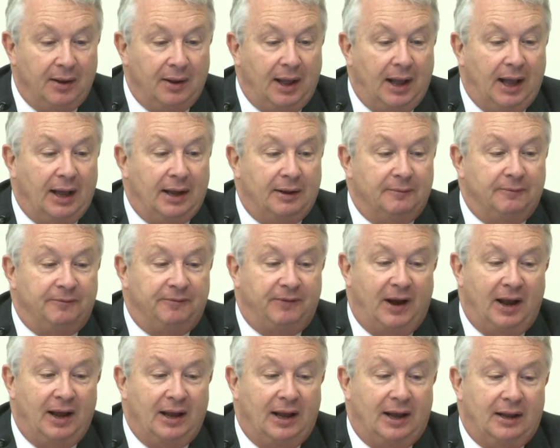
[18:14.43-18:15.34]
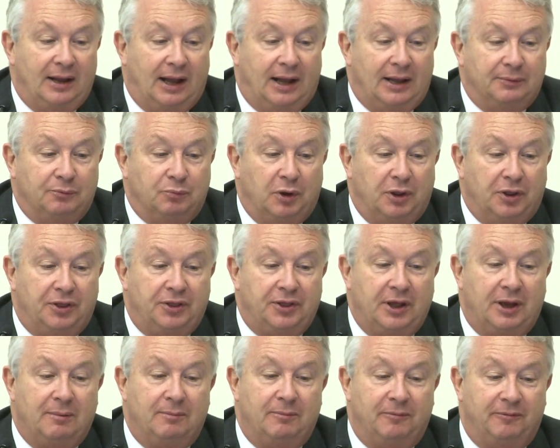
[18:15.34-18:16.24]
And with
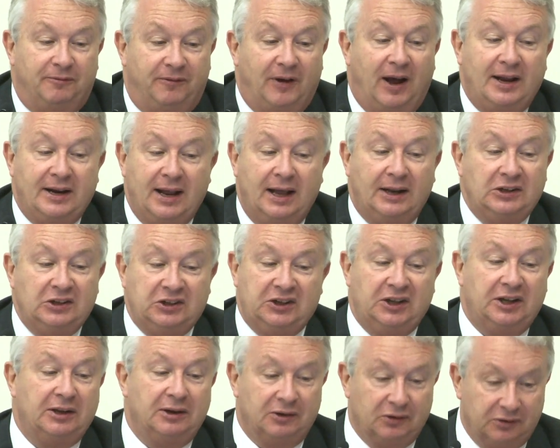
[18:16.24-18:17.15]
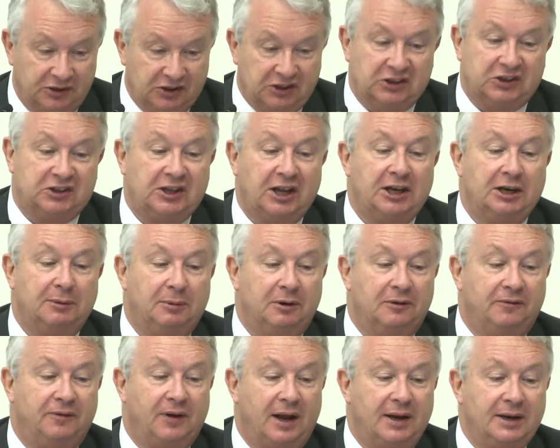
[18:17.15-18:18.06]
financing,
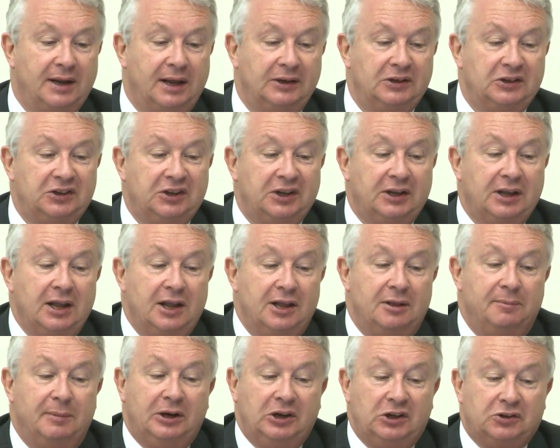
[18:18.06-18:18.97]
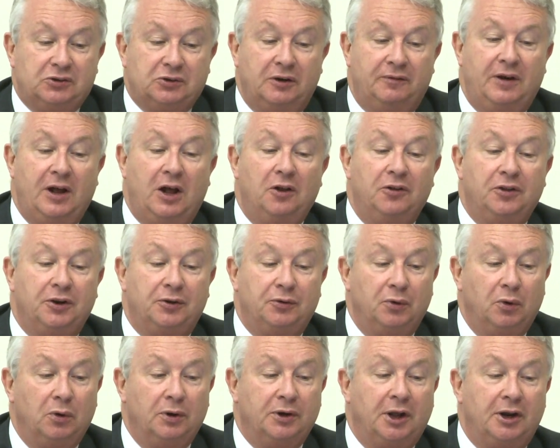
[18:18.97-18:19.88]
sustainable financing, the Ministry of Health had
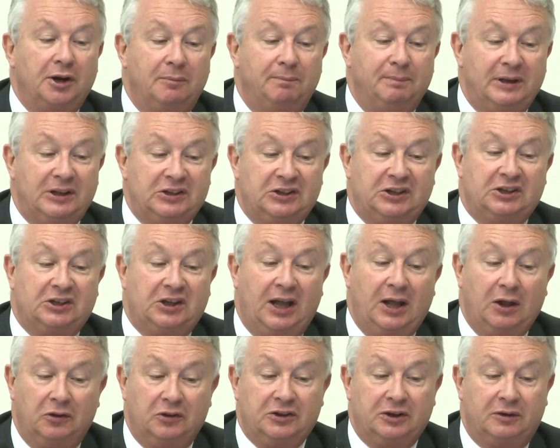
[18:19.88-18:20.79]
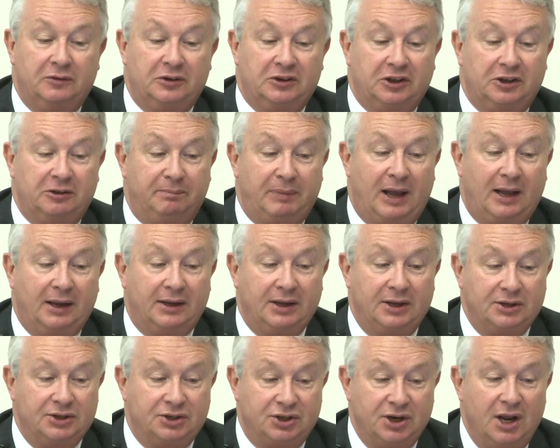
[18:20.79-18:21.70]
rolled out a basic health services
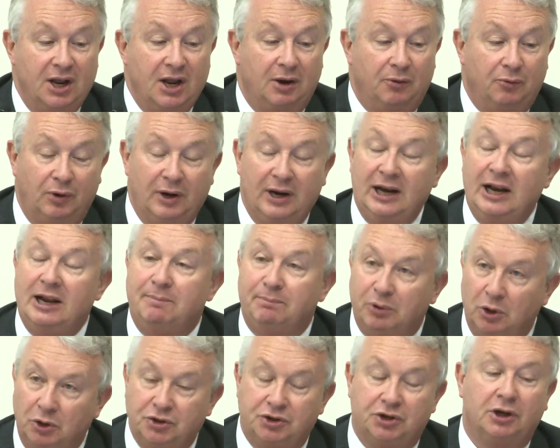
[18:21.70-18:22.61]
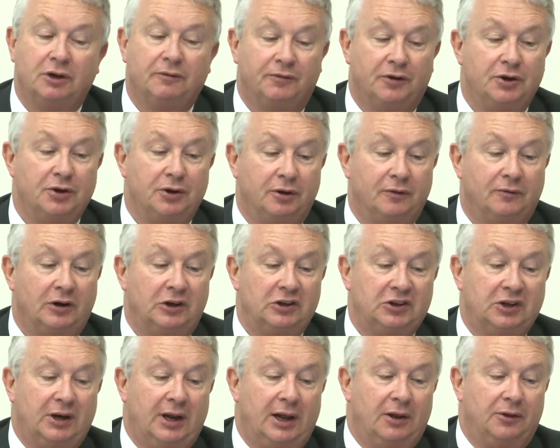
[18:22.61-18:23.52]
package, really pushing for
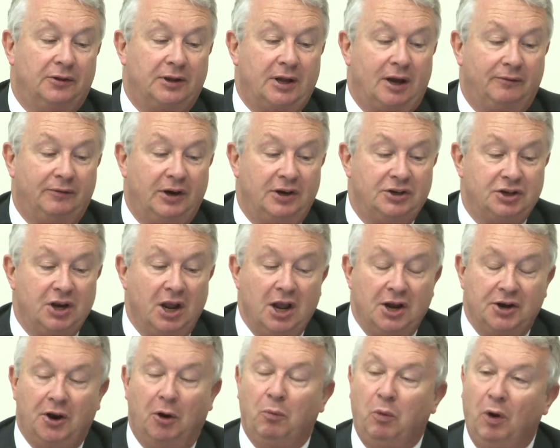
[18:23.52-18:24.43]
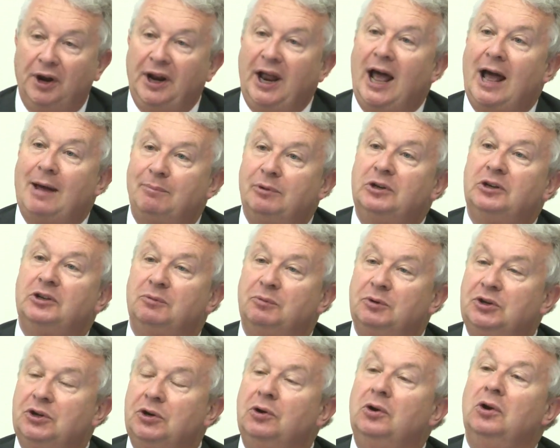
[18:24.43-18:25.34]
universal health coverage. Now, what happens
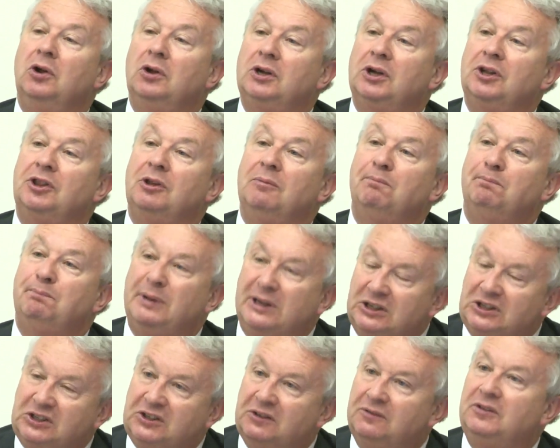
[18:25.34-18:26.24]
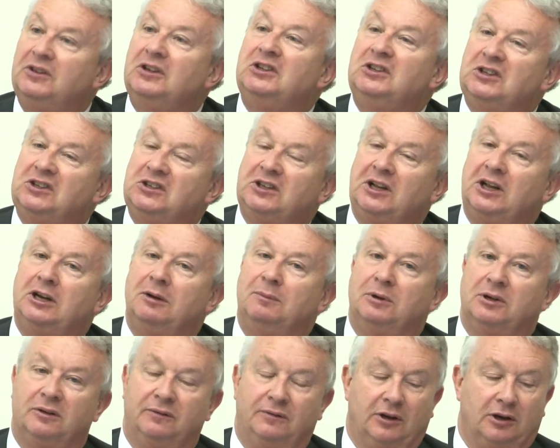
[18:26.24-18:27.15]
when you look at the bits of the
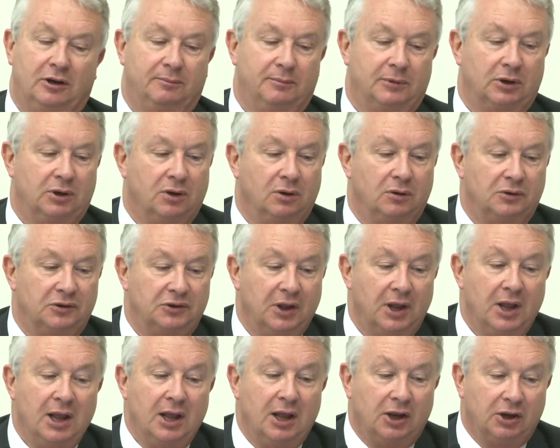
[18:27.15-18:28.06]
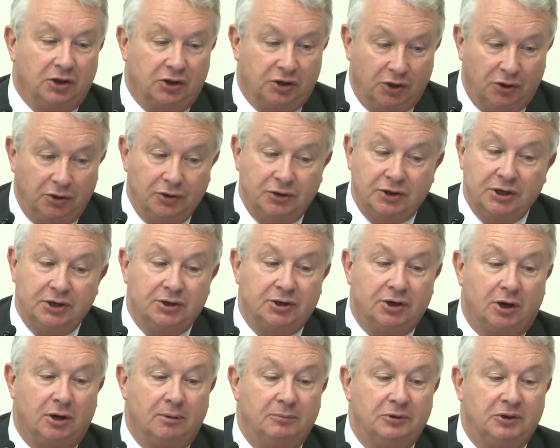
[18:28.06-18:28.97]
Sustainable Development Goals? Good in
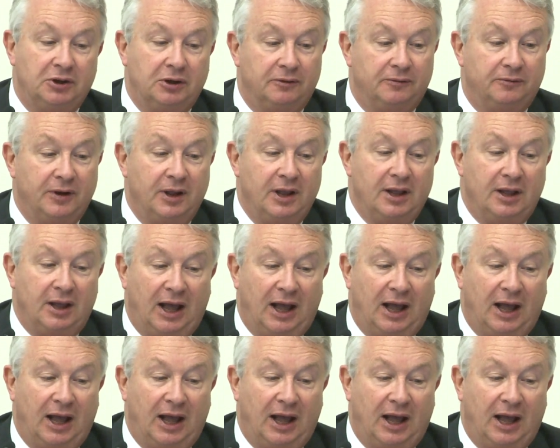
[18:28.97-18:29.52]
terms of